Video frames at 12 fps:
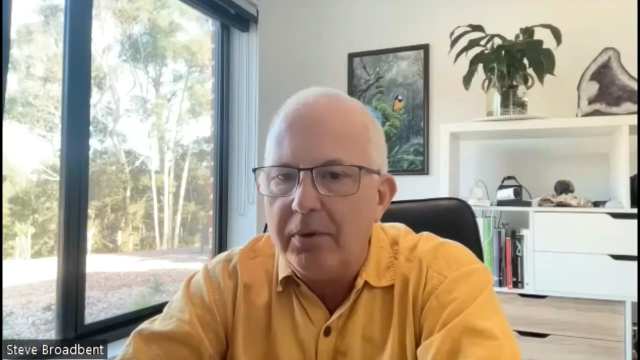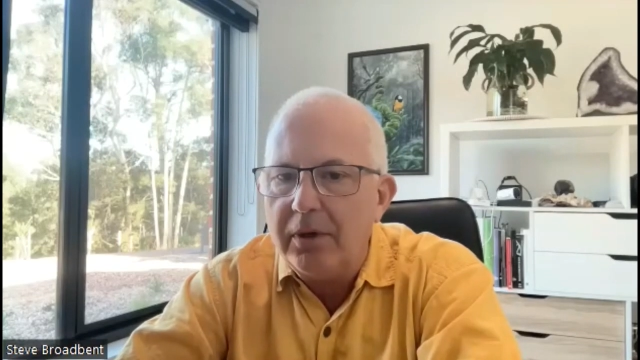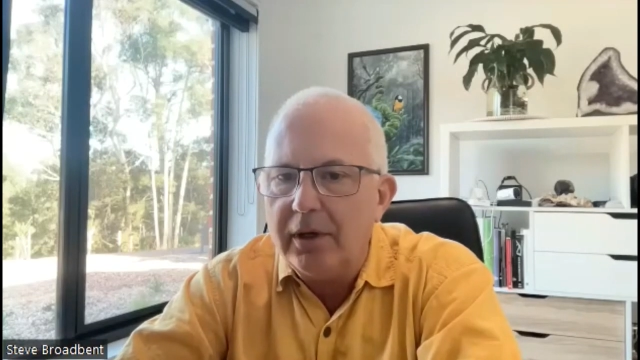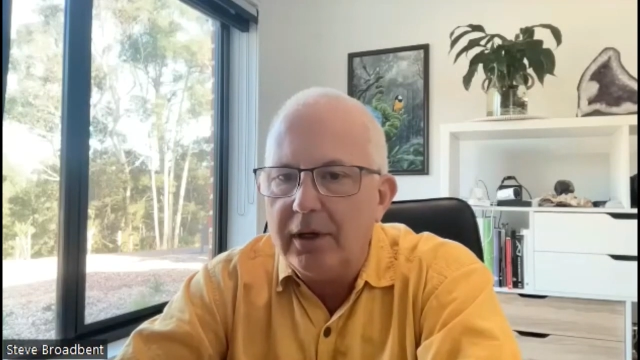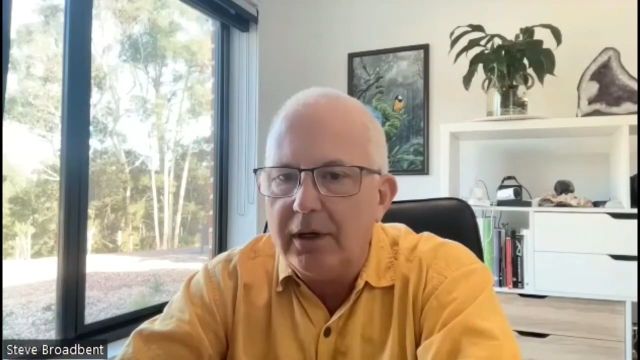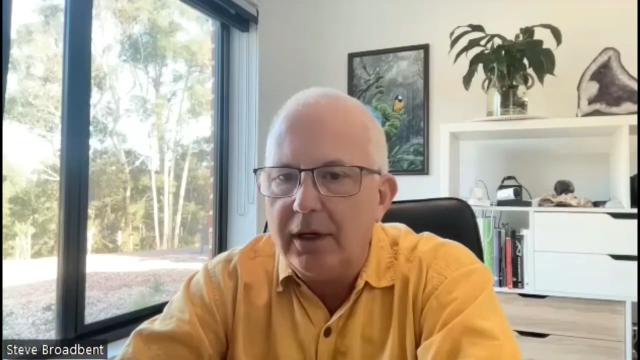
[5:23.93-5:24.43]

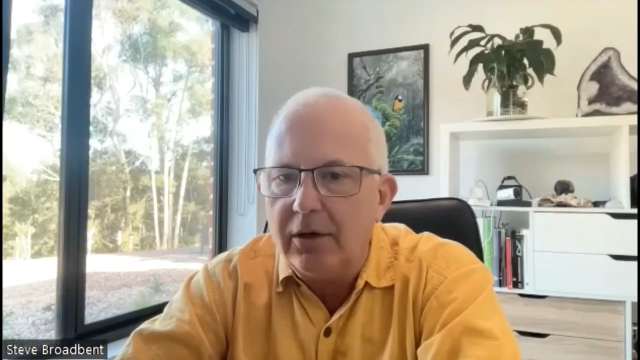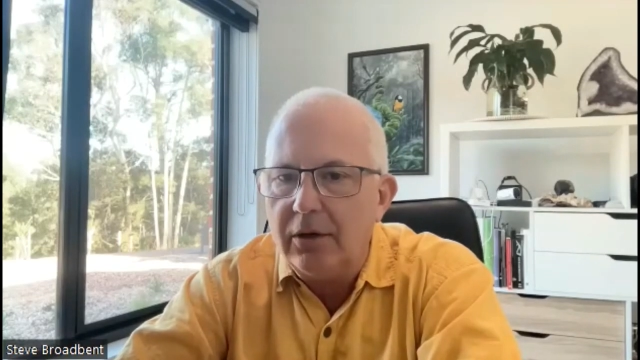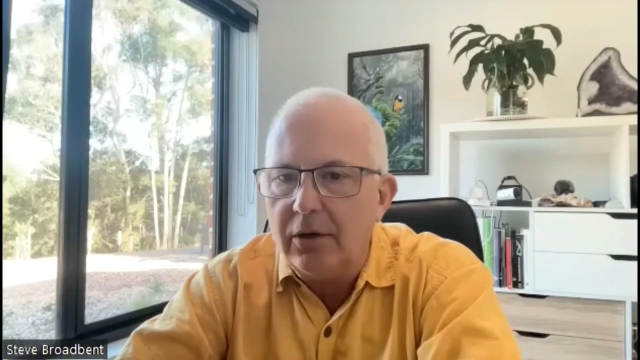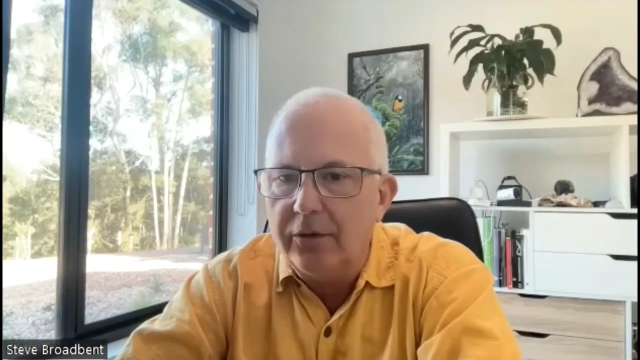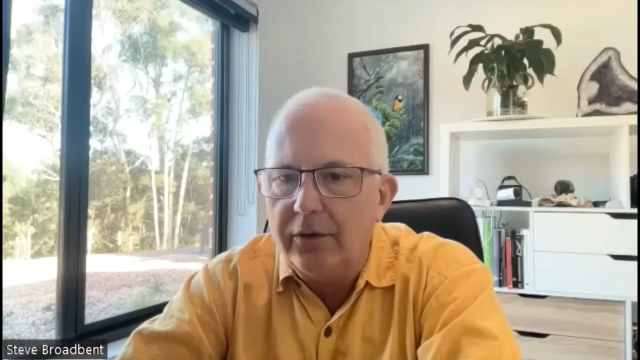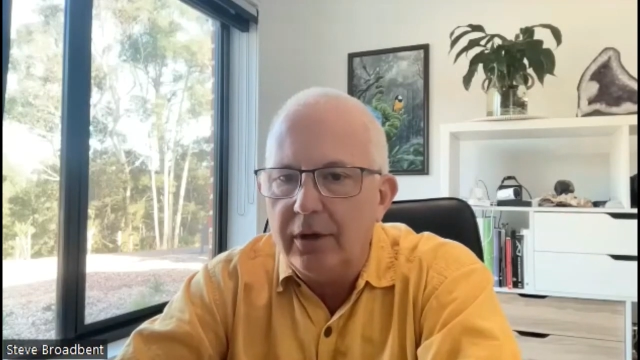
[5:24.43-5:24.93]
particularly in
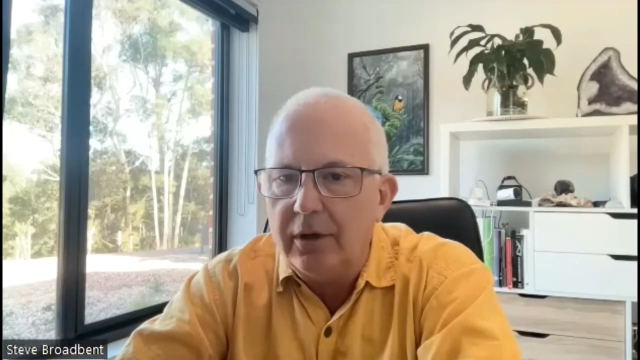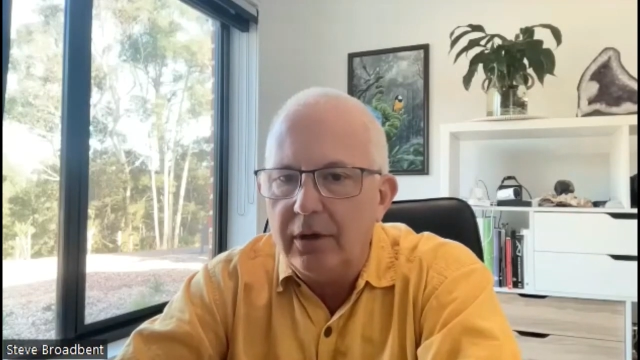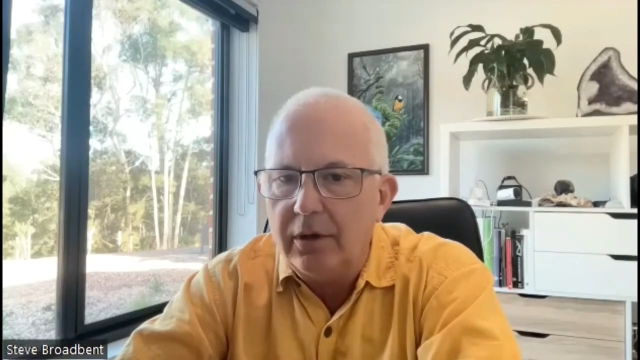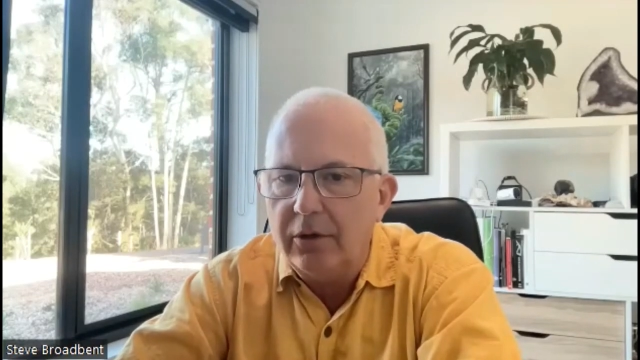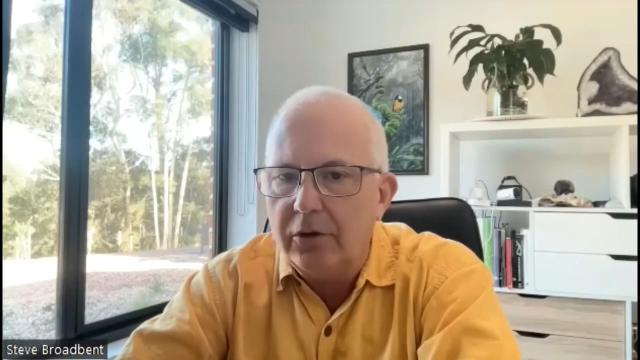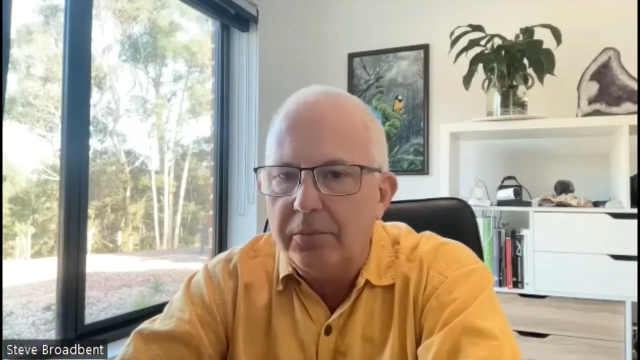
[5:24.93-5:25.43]

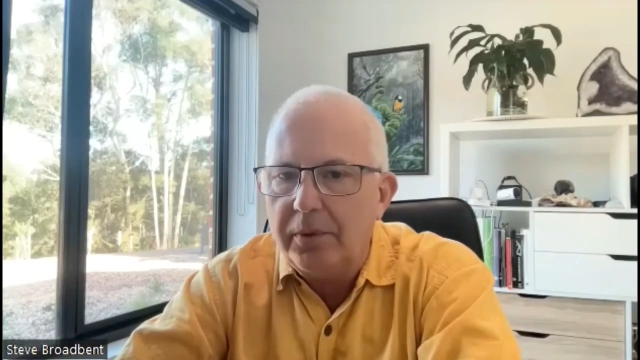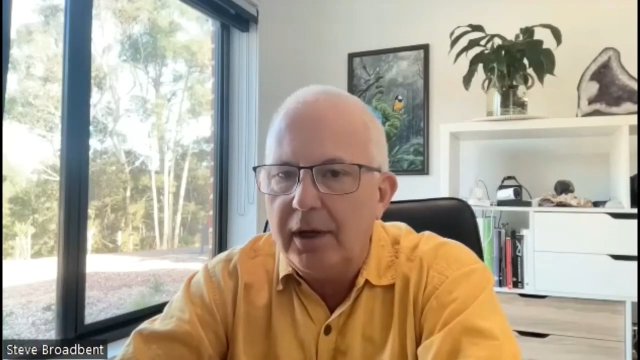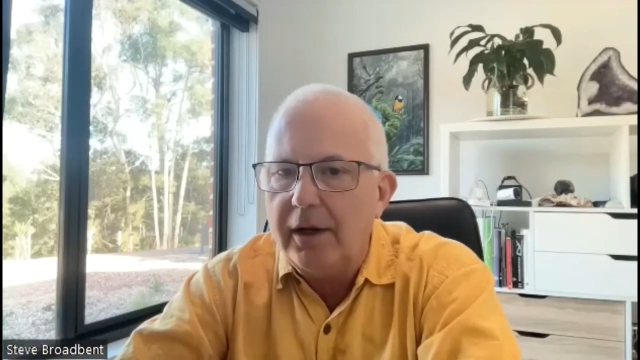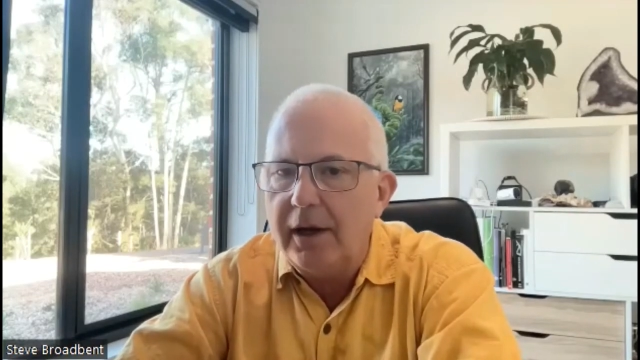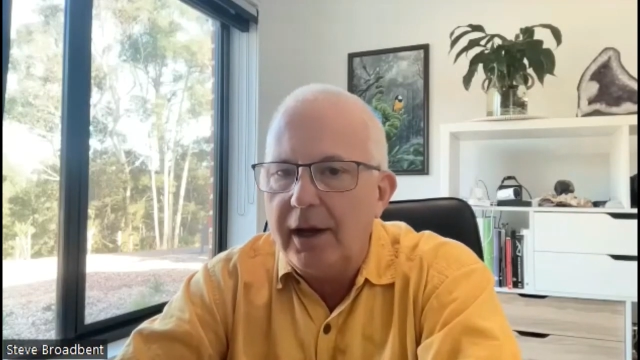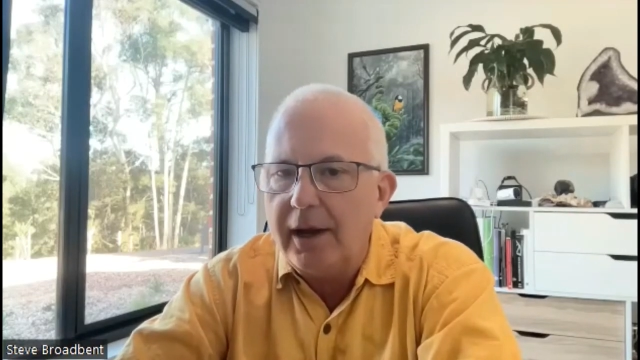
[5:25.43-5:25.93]
northern
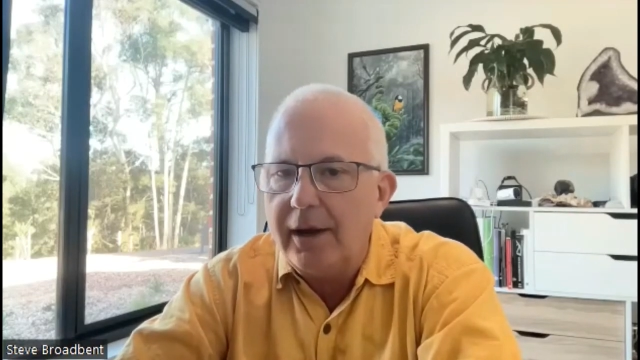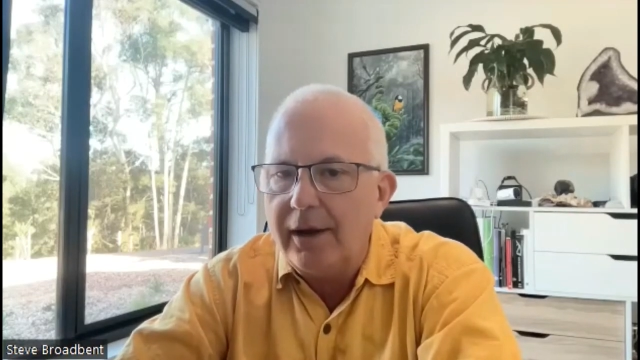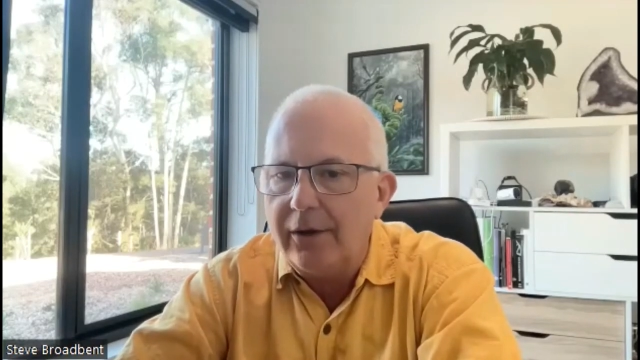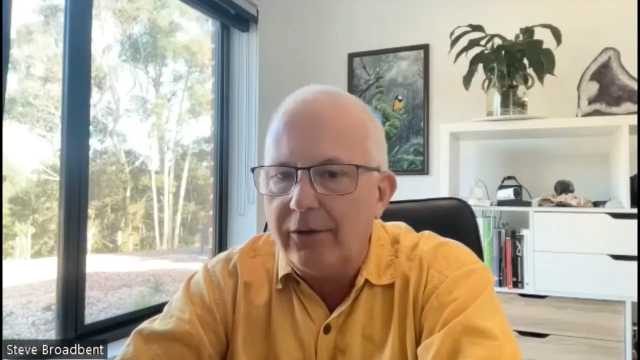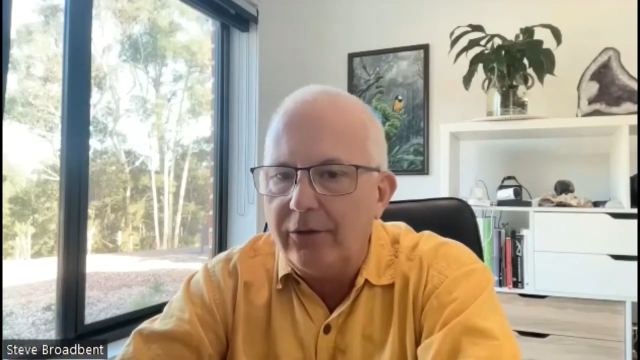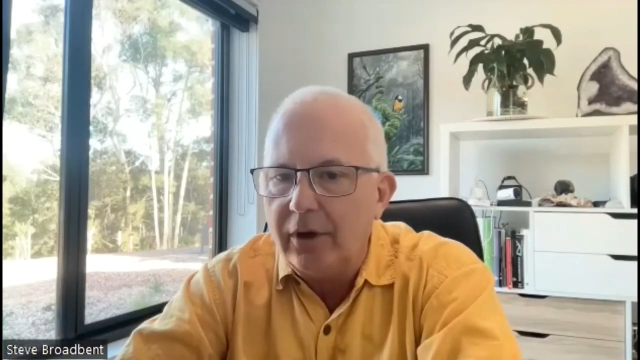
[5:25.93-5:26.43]
European
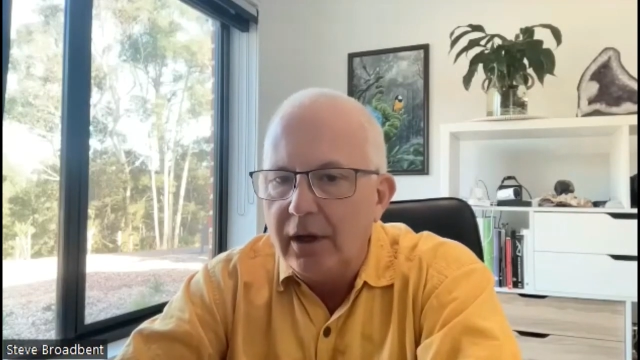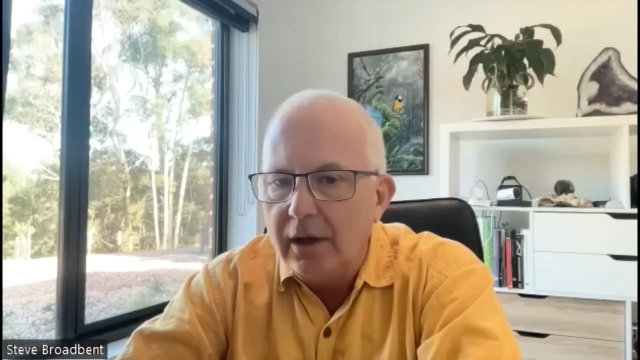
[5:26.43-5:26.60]
areas.